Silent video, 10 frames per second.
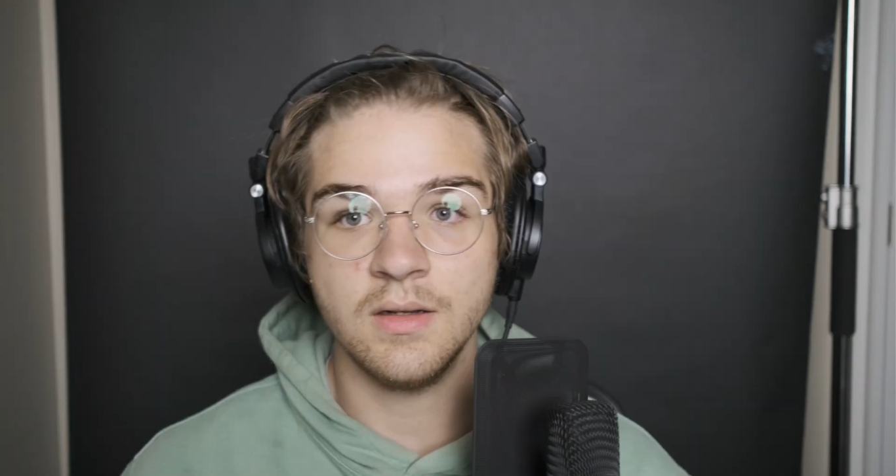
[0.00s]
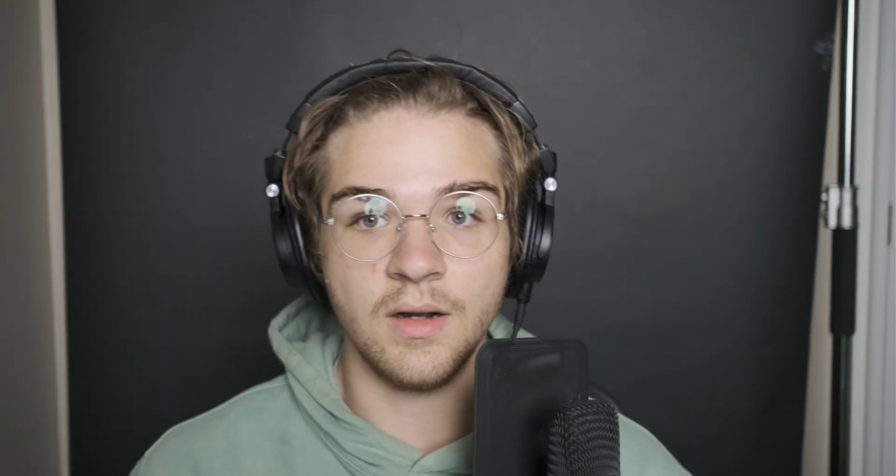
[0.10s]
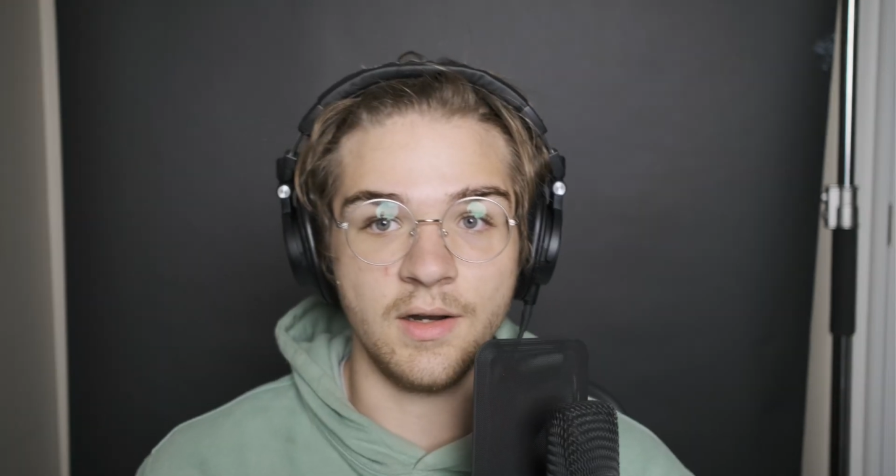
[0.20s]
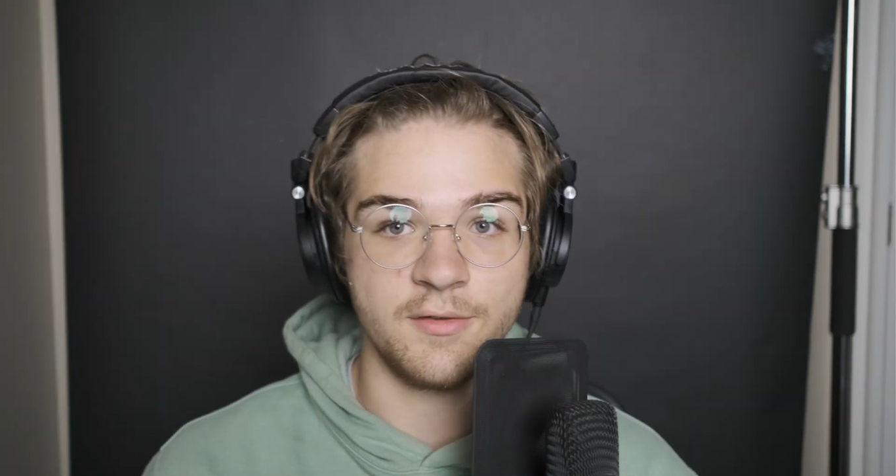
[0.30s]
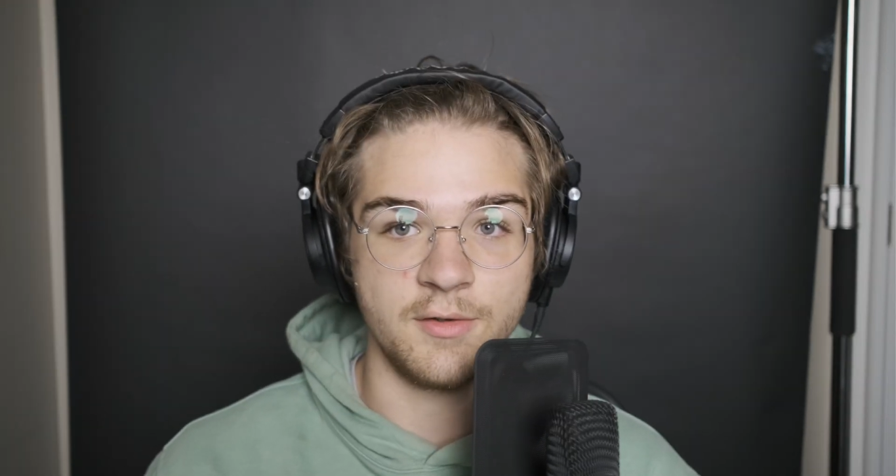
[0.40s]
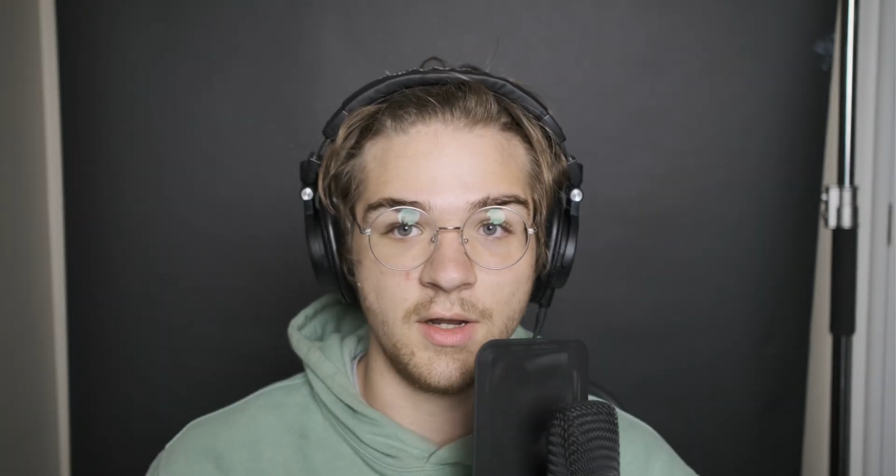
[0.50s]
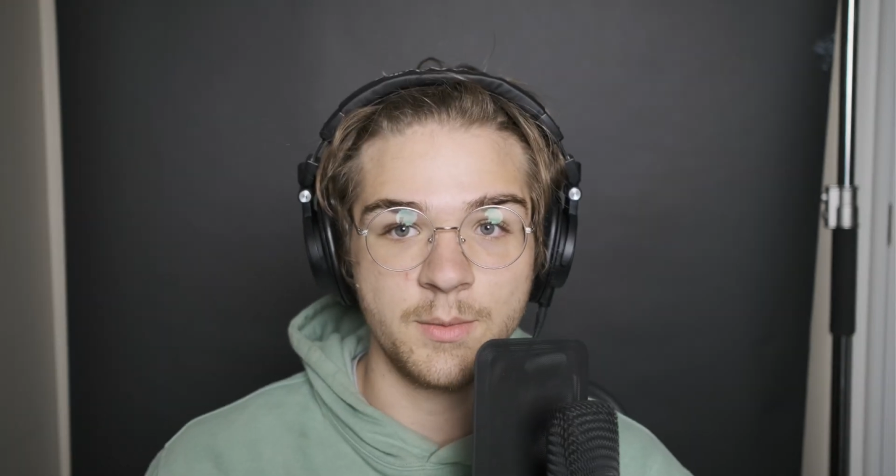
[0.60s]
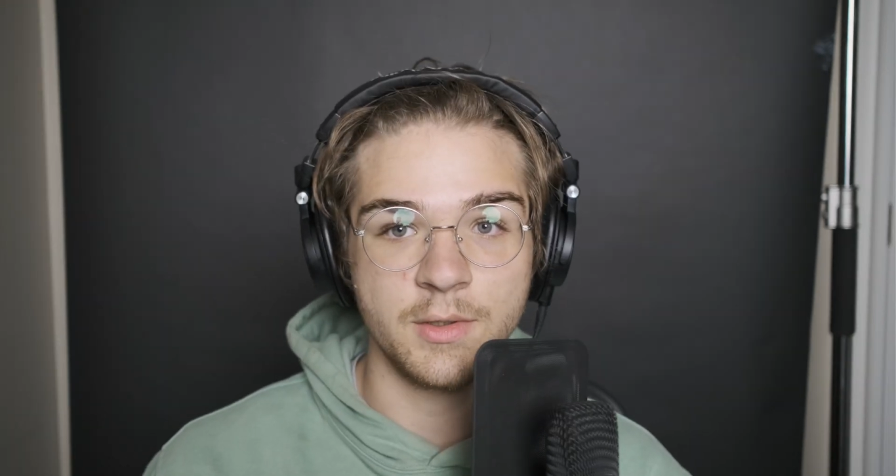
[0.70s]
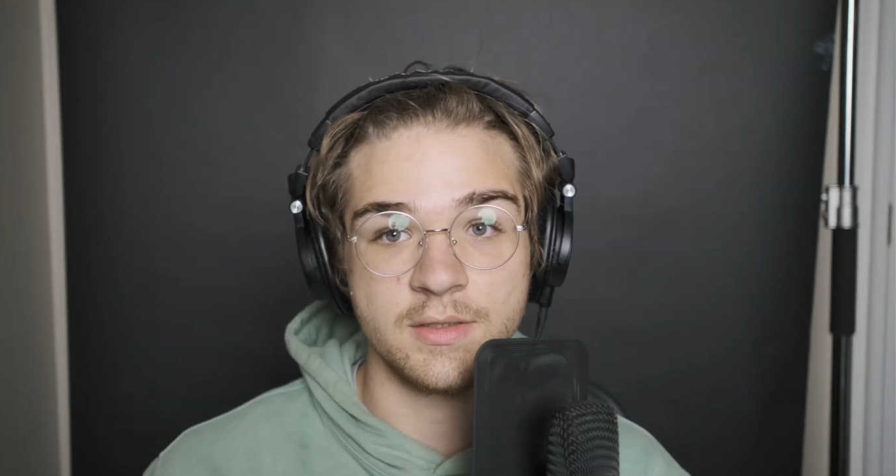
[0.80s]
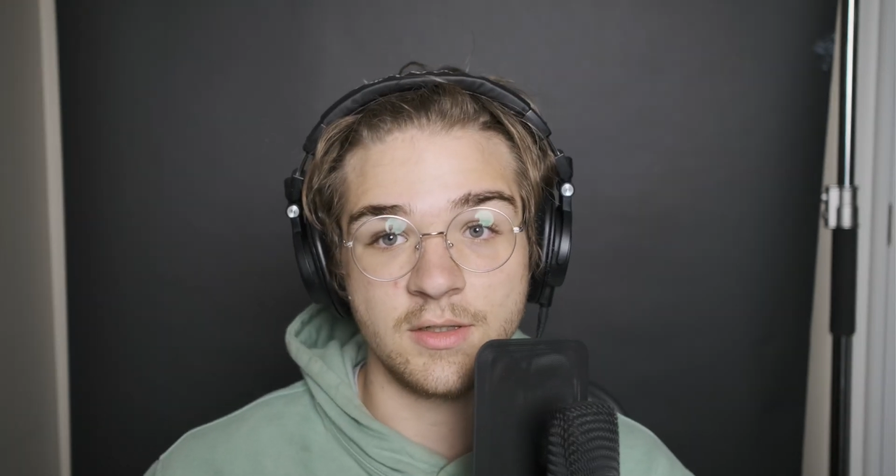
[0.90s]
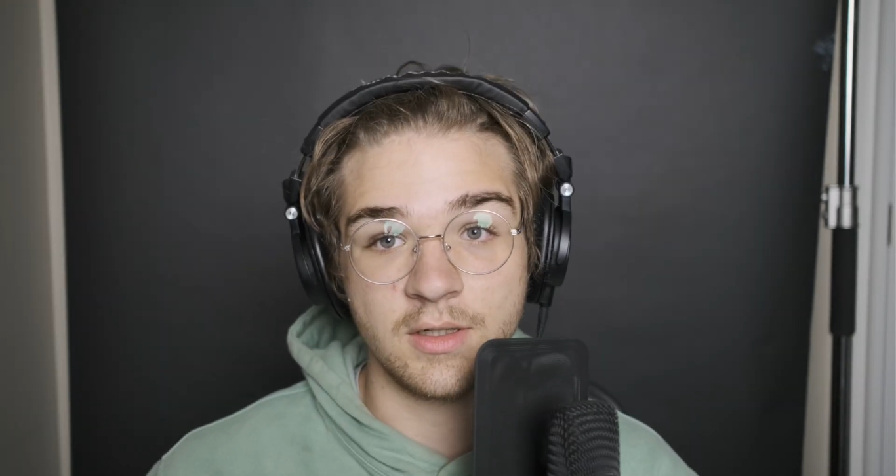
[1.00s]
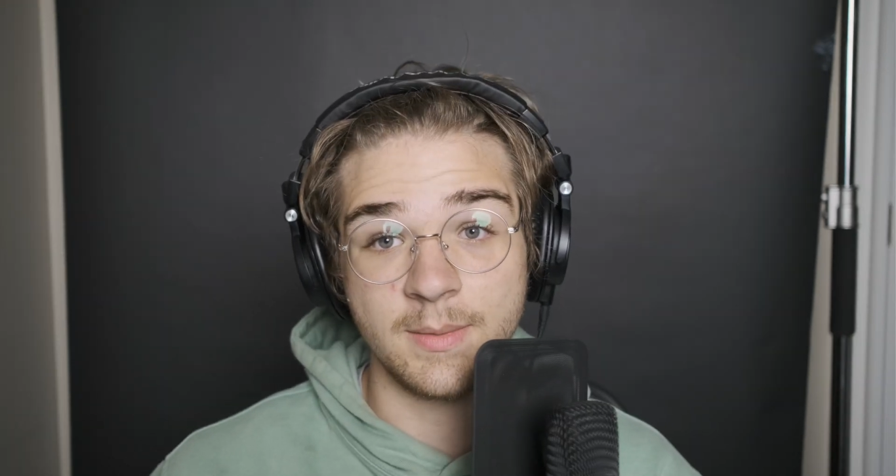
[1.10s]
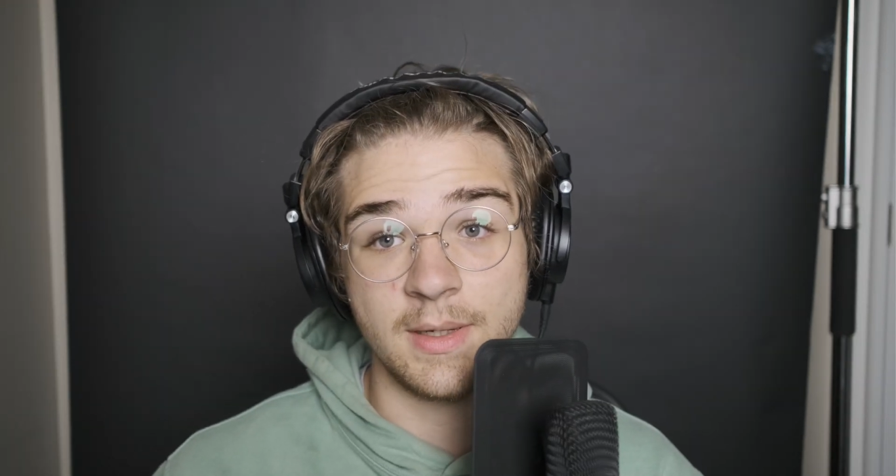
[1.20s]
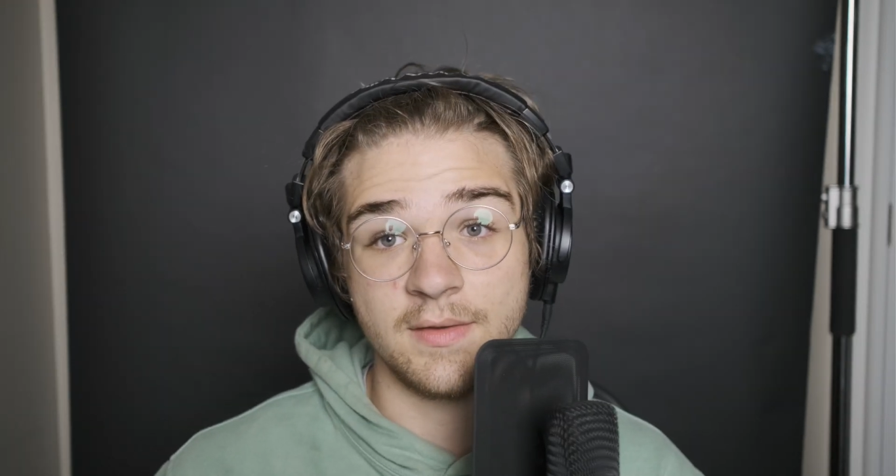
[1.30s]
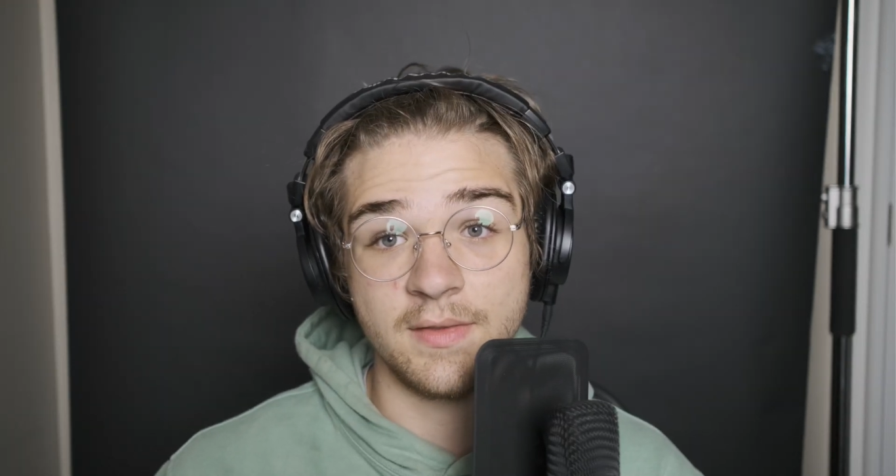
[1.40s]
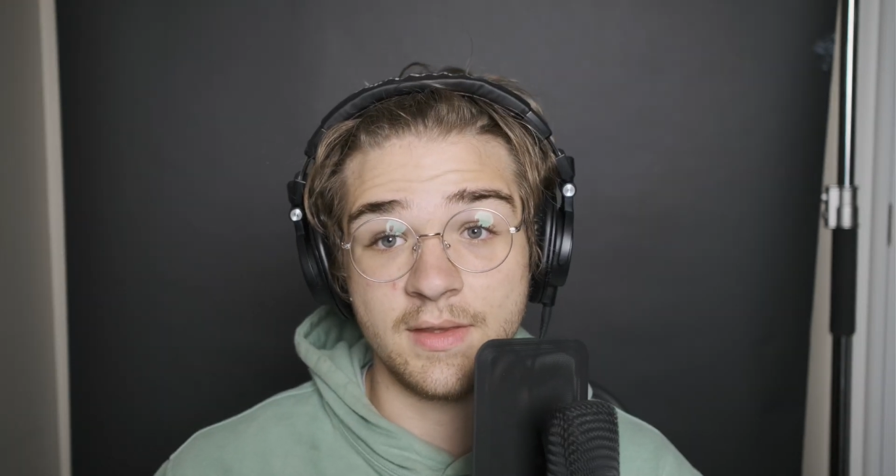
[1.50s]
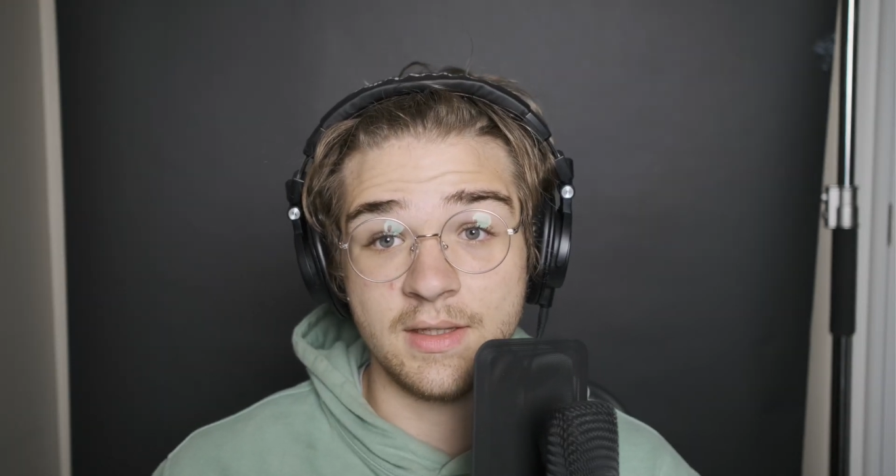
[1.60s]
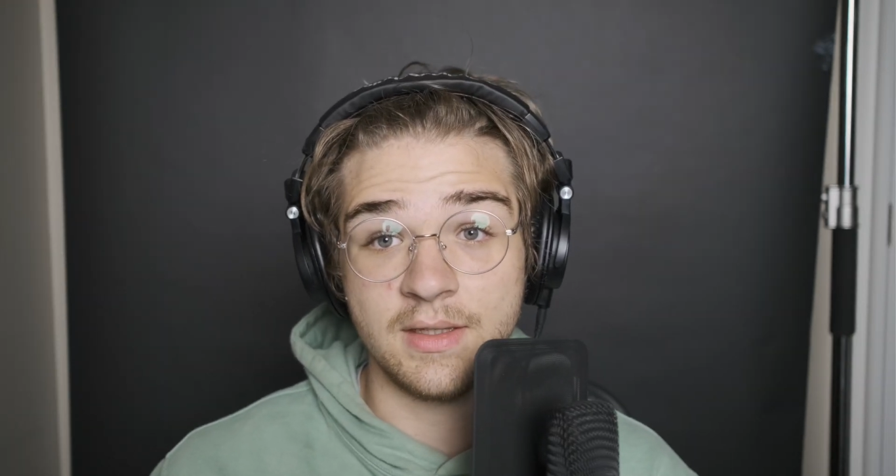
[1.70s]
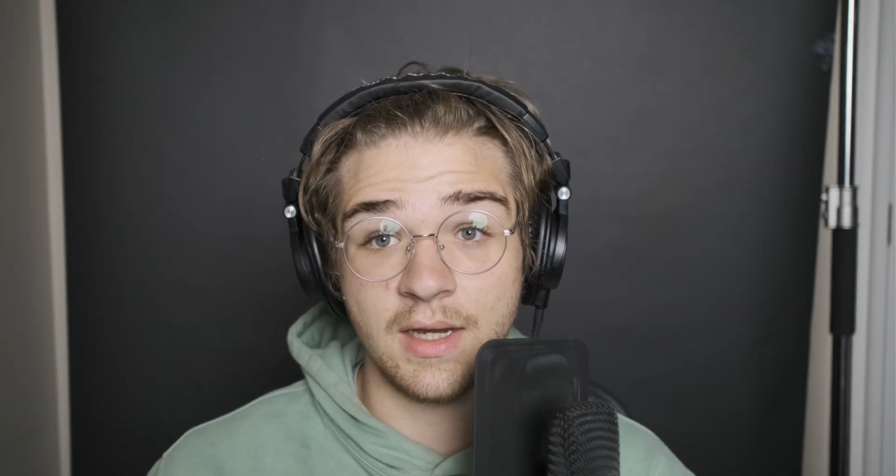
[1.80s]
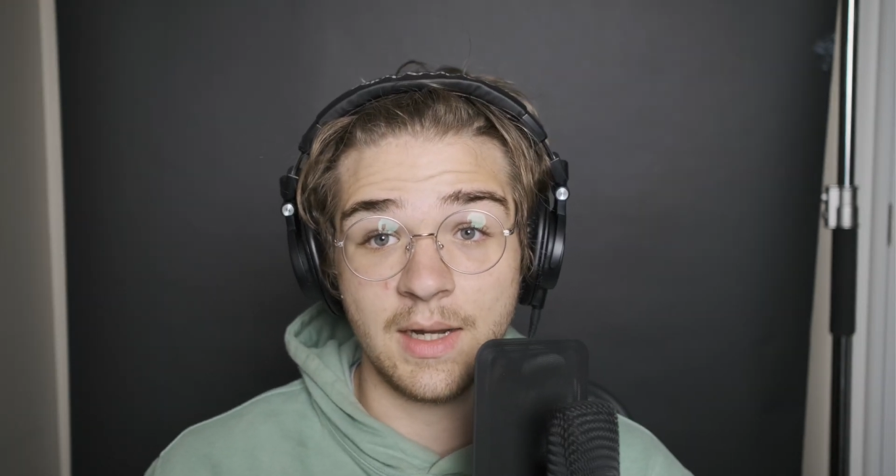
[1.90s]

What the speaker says: Alright, so now I'm going to talk about the